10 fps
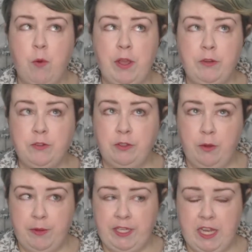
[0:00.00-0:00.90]
while you're
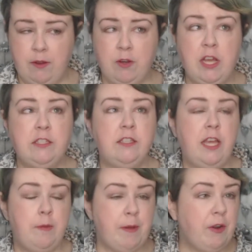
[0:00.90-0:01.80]
slowing down to
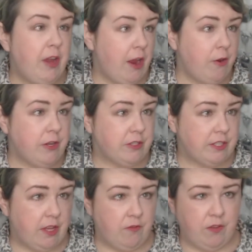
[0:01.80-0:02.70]
take better care of
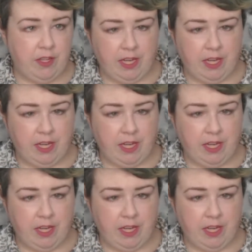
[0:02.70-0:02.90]
yourself.